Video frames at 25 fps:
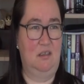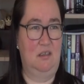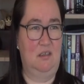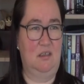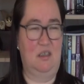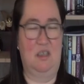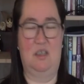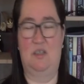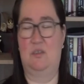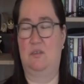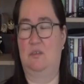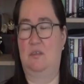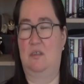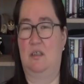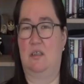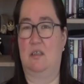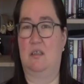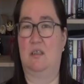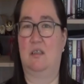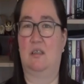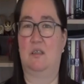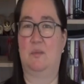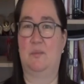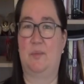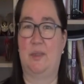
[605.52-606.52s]
No, it
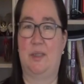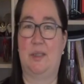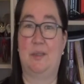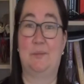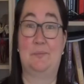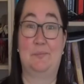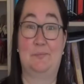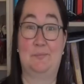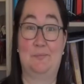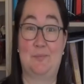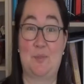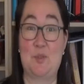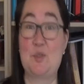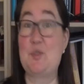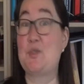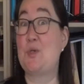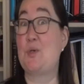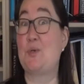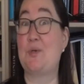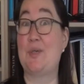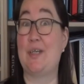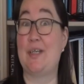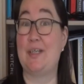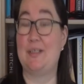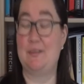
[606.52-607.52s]
can't be.
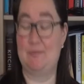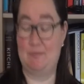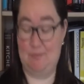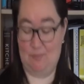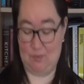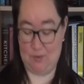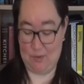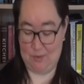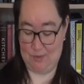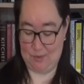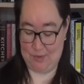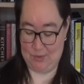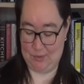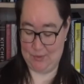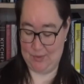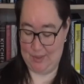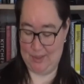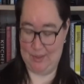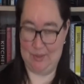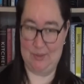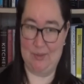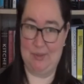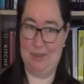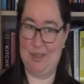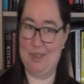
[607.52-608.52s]
Sorry,
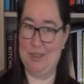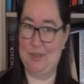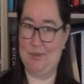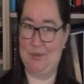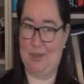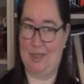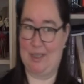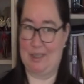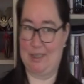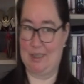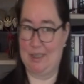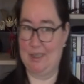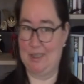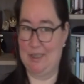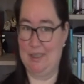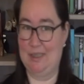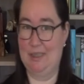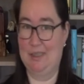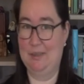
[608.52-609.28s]
got distracted.